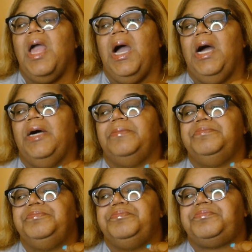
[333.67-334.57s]

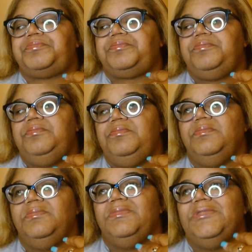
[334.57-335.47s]
Um,
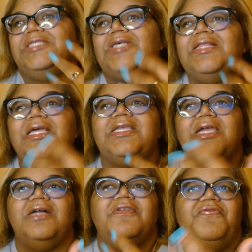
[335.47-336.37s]
and so I think
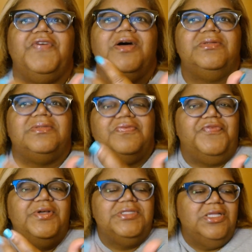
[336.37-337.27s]
Carolyn feels
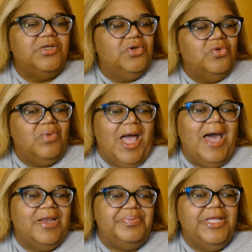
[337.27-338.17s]
feels a little
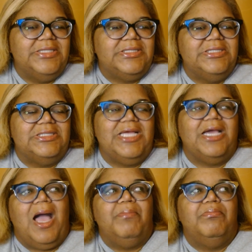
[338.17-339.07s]
out of place because it's like
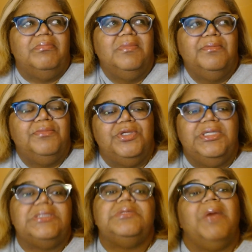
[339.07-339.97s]
I'm, you know,
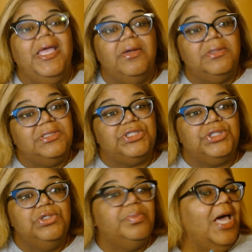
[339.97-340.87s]
this is my heritage
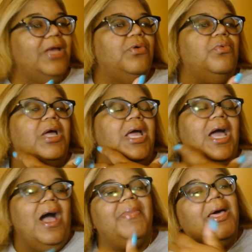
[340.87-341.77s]
too, but I don't,
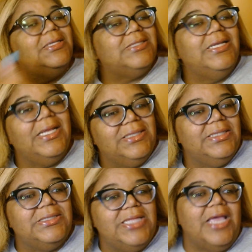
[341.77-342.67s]
I'm not as connected
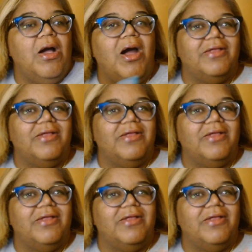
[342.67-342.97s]
as they are.